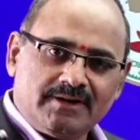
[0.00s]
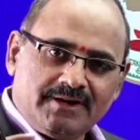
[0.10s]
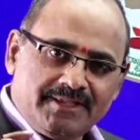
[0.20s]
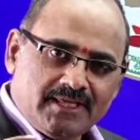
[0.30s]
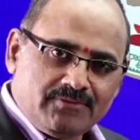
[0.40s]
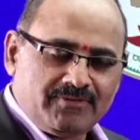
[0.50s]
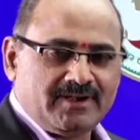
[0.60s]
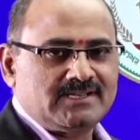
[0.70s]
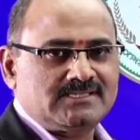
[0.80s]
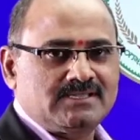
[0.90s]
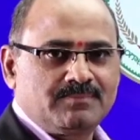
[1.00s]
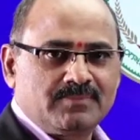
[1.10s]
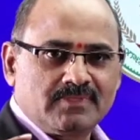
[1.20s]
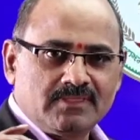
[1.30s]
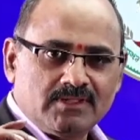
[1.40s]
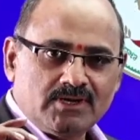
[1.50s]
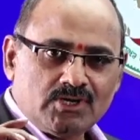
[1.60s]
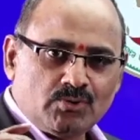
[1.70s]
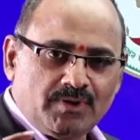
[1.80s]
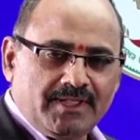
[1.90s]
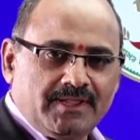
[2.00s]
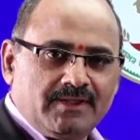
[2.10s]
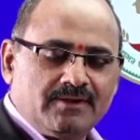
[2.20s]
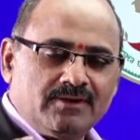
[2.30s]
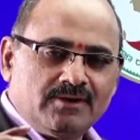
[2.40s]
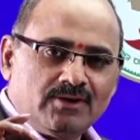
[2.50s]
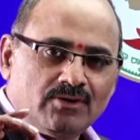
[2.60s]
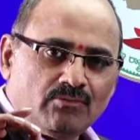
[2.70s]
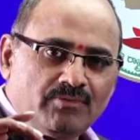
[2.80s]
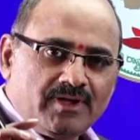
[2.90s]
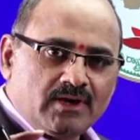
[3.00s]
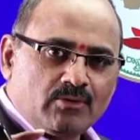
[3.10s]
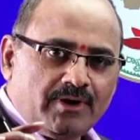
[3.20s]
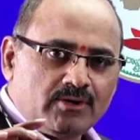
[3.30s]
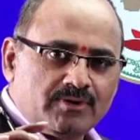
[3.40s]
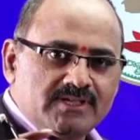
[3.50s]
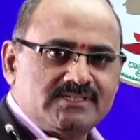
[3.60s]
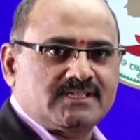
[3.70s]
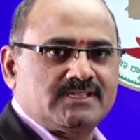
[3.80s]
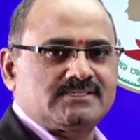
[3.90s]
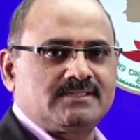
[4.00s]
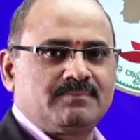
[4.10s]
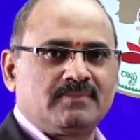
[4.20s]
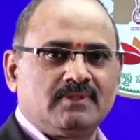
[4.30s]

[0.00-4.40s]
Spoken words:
Dear friends, today we are going to discuss